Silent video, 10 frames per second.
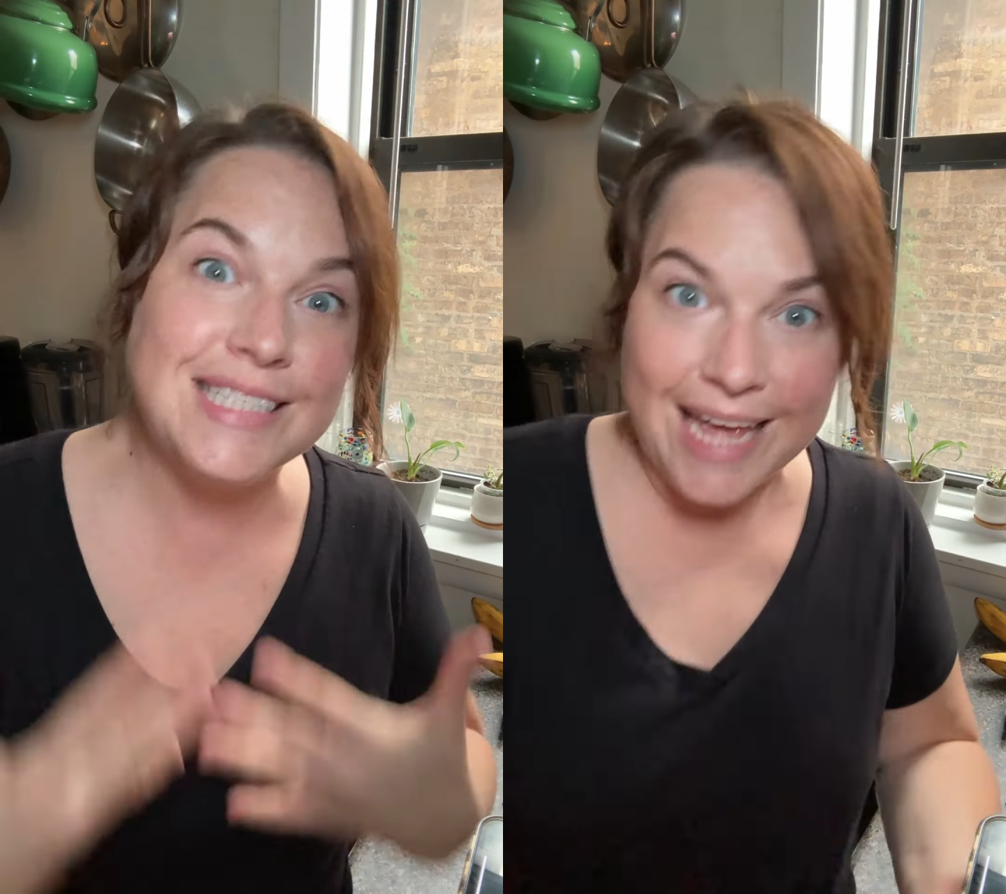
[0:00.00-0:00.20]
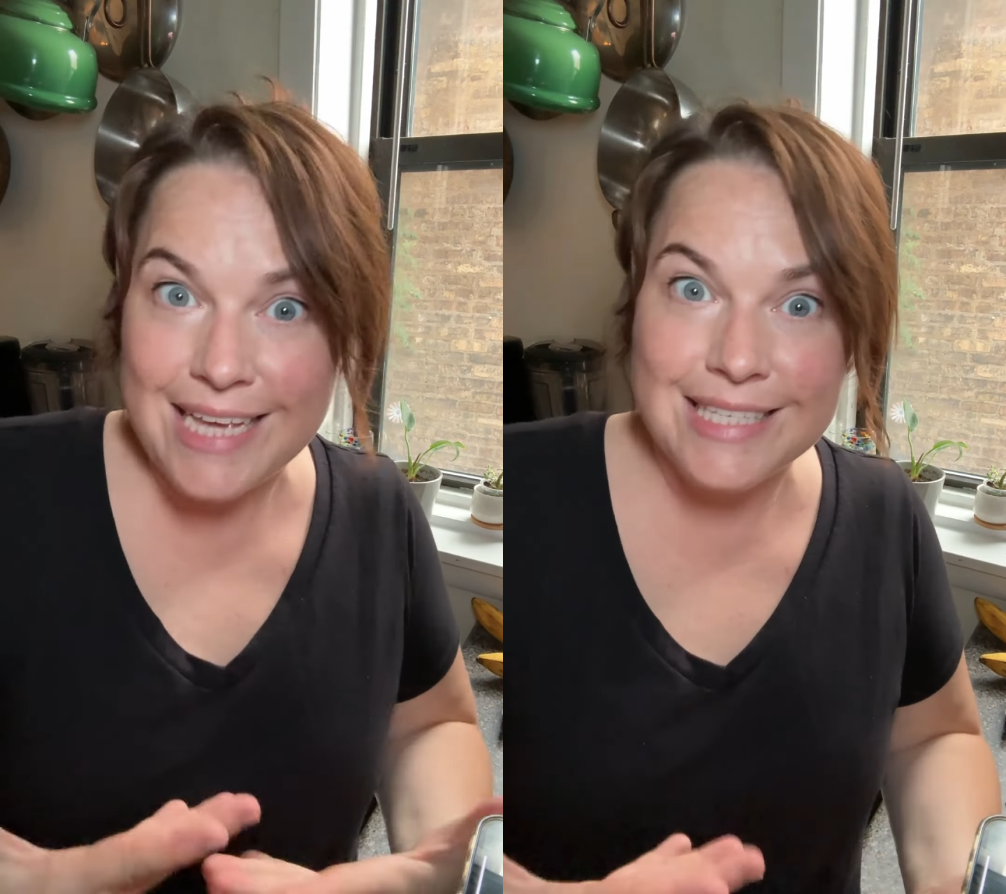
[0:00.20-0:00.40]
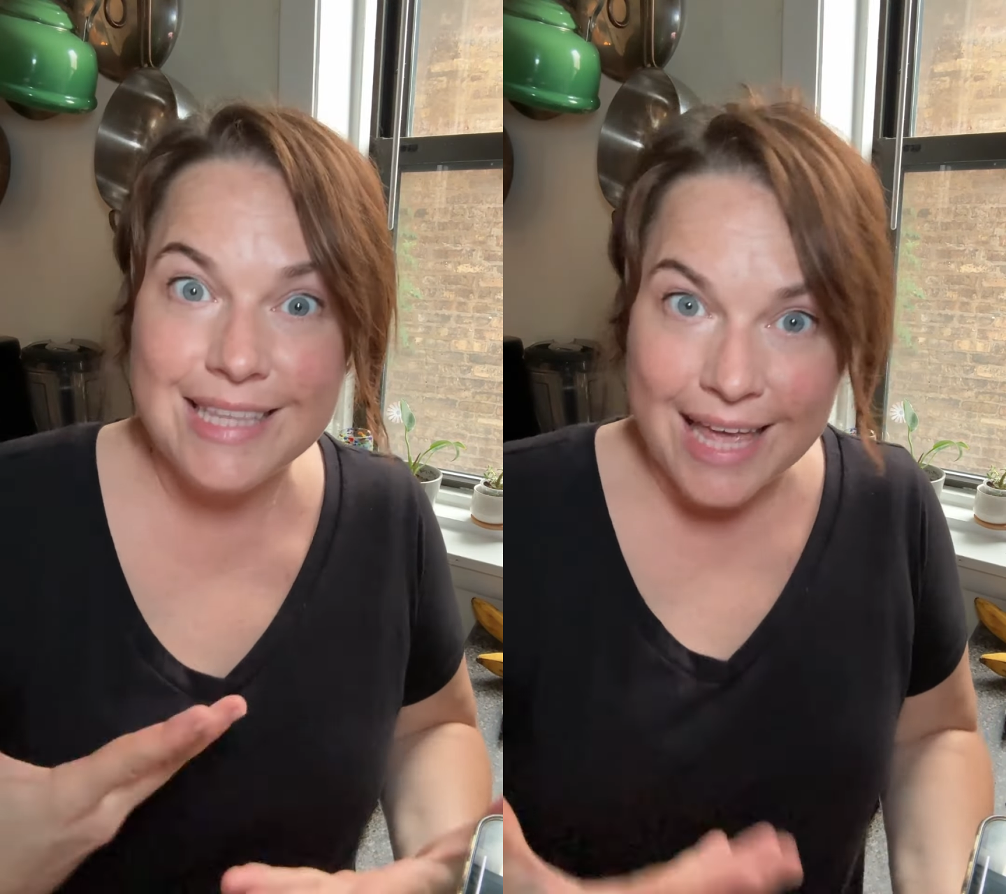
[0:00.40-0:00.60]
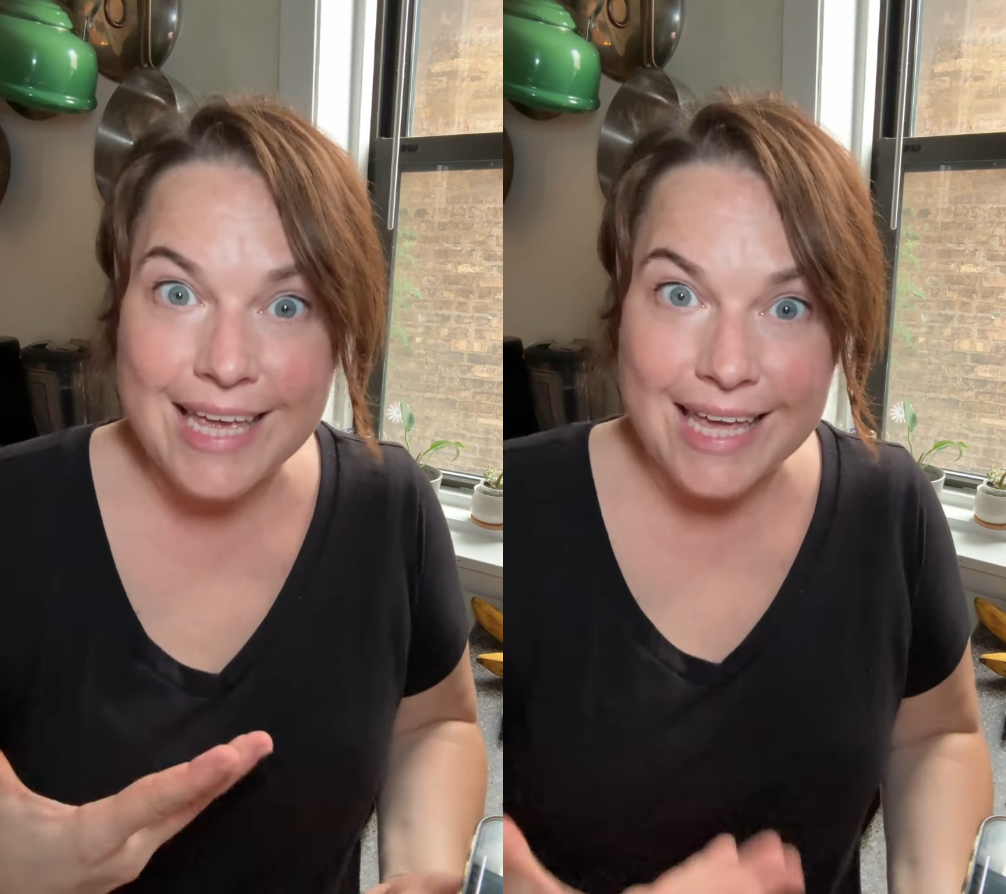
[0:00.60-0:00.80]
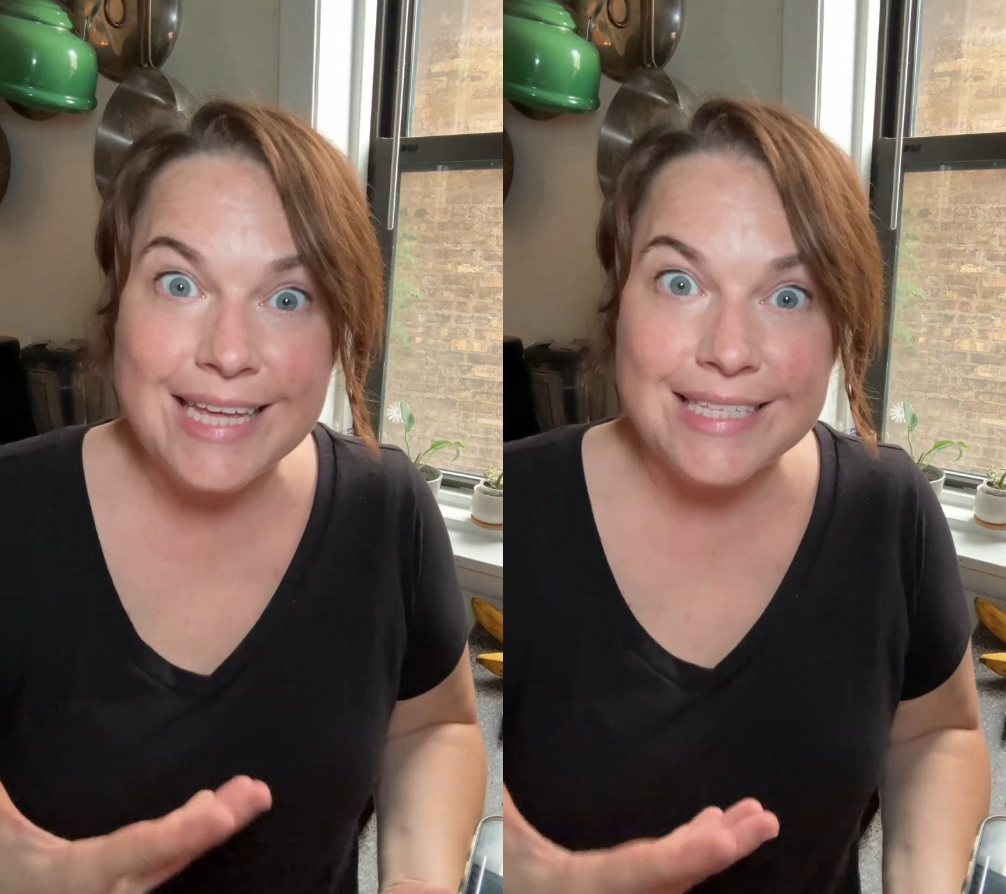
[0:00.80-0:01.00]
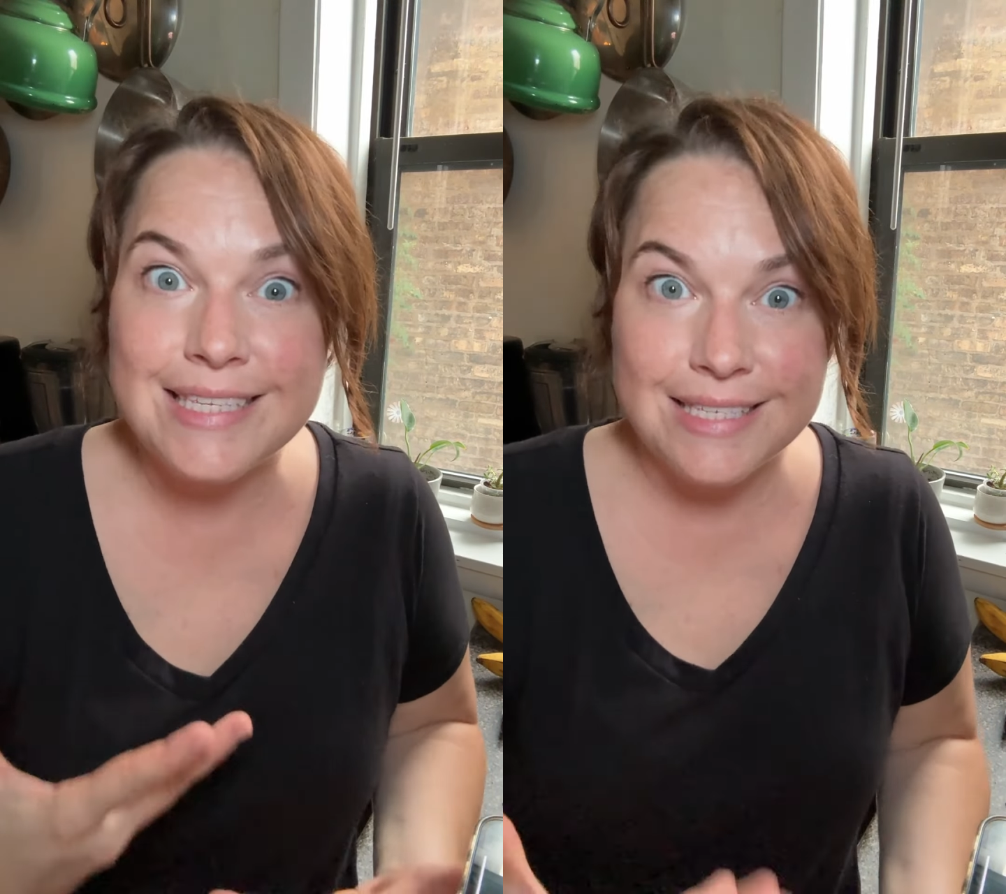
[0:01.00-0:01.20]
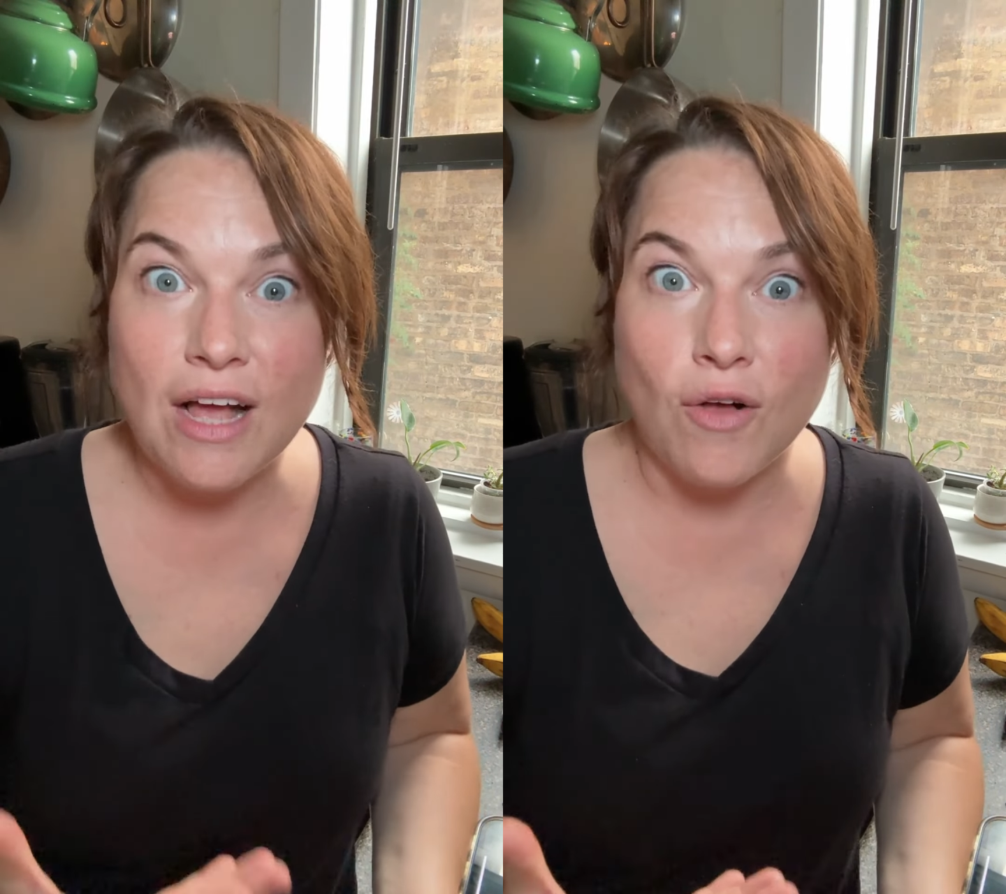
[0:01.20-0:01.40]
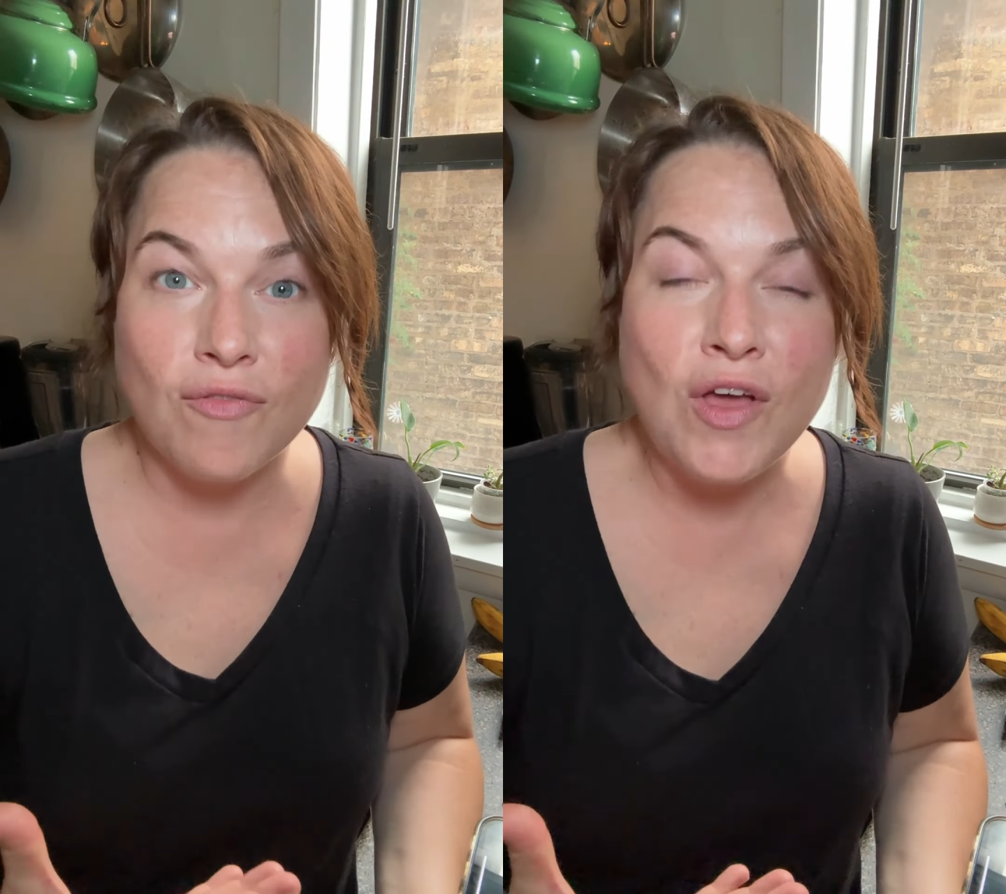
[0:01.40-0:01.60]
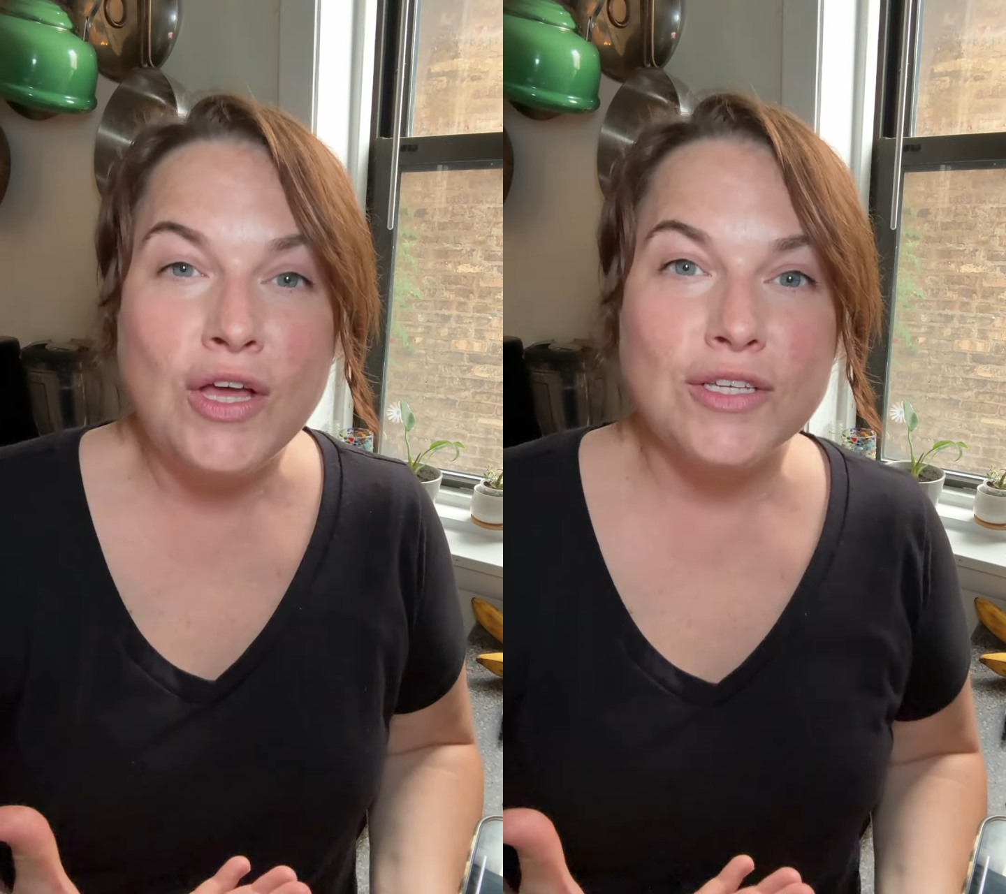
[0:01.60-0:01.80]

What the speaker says: taste like itself.